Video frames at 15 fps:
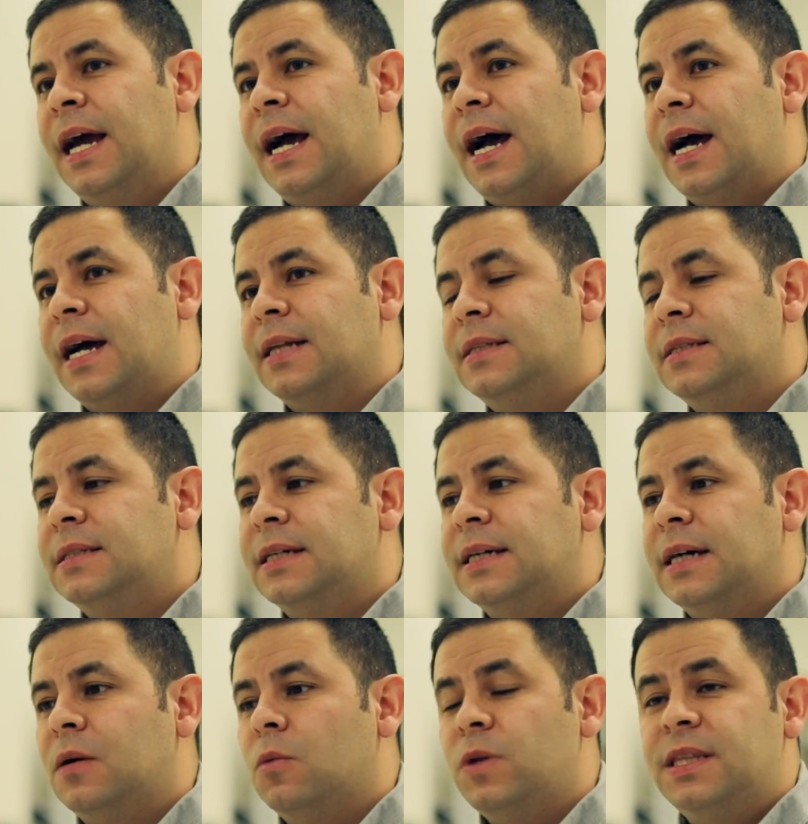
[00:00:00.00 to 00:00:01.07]
And
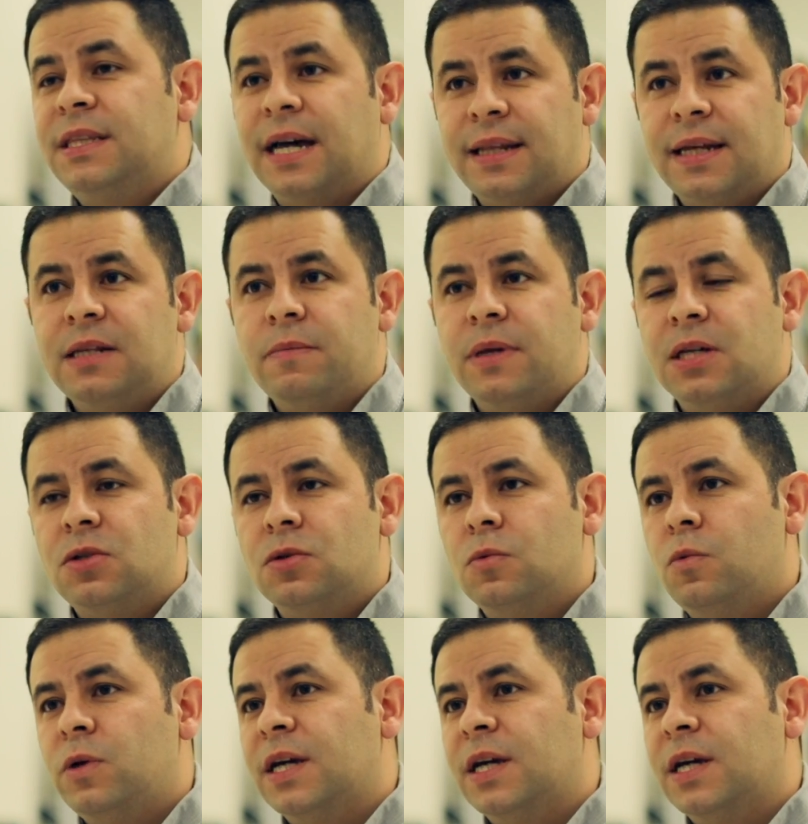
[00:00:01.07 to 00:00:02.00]
uh, with that animation,